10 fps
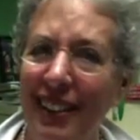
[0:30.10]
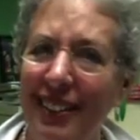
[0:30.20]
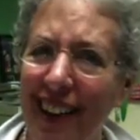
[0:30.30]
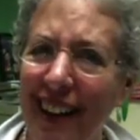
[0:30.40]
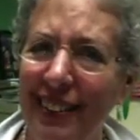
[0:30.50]

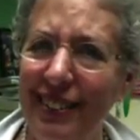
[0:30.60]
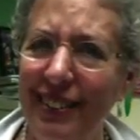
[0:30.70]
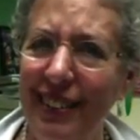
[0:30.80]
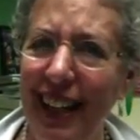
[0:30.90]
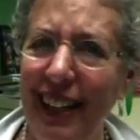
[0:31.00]
To
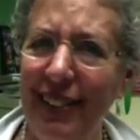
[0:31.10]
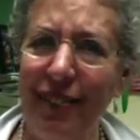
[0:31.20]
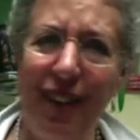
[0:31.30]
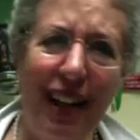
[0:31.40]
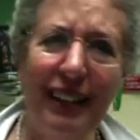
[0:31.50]
understand
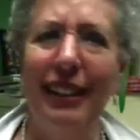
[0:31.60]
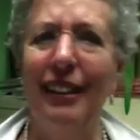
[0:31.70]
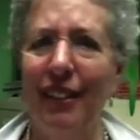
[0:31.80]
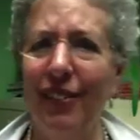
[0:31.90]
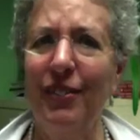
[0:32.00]
why
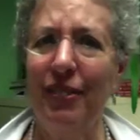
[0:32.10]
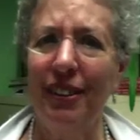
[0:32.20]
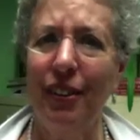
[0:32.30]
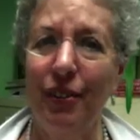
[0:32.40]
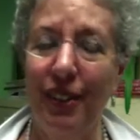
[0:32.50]
these 3
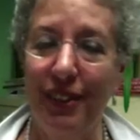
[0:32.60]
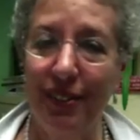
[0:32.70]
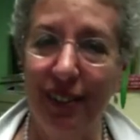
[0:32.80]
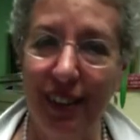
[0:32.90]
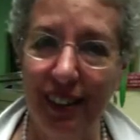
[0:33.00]
prescriptions
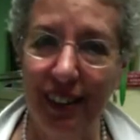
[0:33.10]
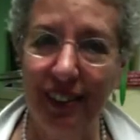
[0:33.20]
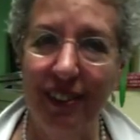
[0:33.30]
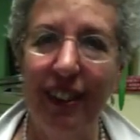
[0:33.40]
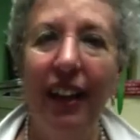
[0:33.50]
work,
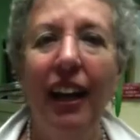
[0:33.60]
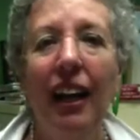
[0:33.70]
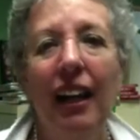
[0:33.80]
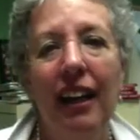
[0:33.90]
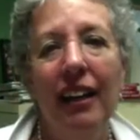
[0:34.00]
though,
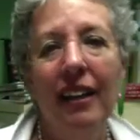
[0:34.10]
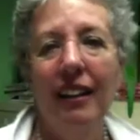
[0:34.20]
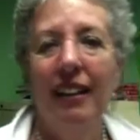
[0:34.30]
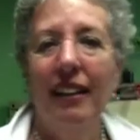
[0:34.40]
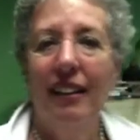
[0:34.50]

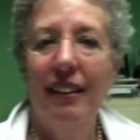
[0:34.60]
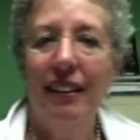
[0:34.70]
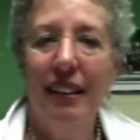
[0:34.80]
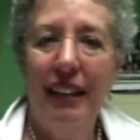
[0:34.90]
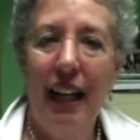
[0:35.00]

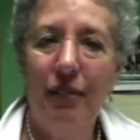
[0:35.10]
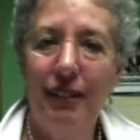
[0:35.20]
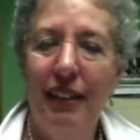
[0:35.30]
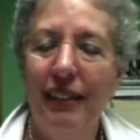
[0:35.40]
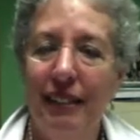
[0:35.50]
it helps
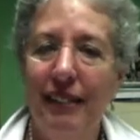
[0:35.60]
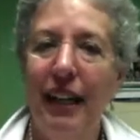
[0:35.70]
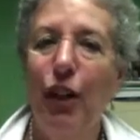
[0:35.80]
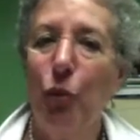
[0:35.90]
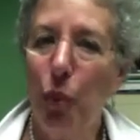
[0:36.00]
us
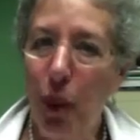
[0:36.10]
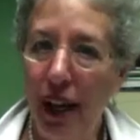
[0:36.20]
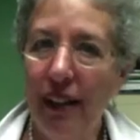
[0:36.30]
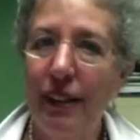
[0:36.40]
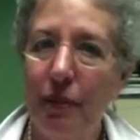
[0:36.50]
understand
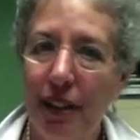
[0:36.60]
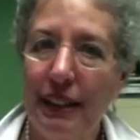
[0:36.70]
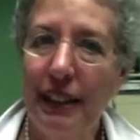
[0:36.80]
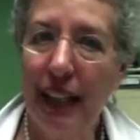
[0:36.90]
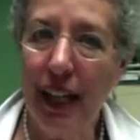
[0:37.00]
where
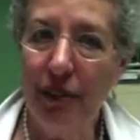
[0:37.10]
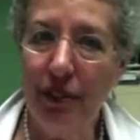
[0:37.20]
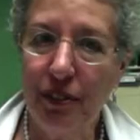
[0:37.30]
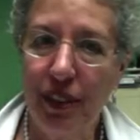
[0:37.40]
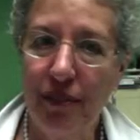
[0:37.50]
depression
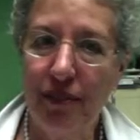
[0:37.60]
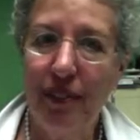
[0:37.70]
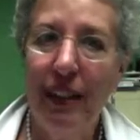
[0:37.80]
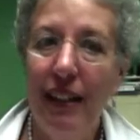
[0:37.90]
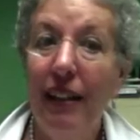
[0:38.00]
comes from.
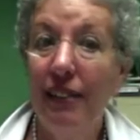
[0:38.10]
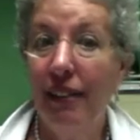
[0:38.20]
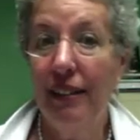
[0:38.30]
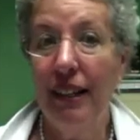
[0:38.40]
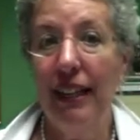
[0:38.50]
Here's
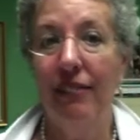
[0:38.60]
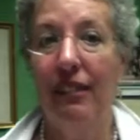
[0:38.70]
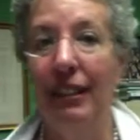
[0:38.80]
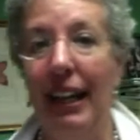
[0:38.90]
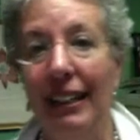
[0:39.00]
the lay of the
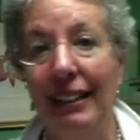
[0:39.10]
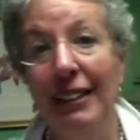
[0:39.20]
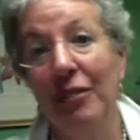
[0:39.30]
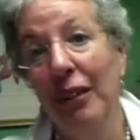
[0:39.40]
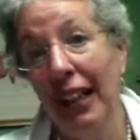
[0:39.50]
land.
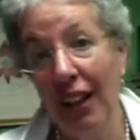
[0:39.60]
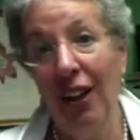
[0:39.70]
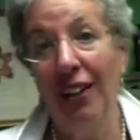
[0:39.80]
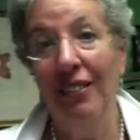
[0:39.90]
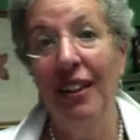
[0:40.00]
It's what I
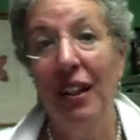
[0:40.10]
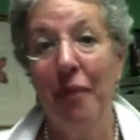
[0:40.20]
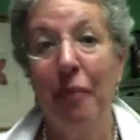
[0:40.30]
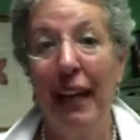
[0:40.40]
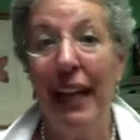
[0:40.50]
call
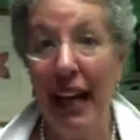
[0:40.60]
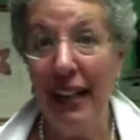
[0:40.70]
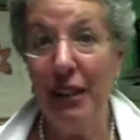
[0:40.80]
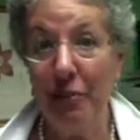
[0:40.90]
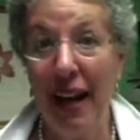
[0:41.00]
my
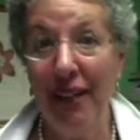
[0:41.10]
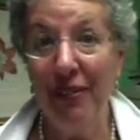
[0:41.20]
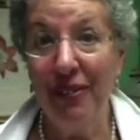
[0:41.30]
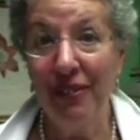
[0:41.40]
hand map.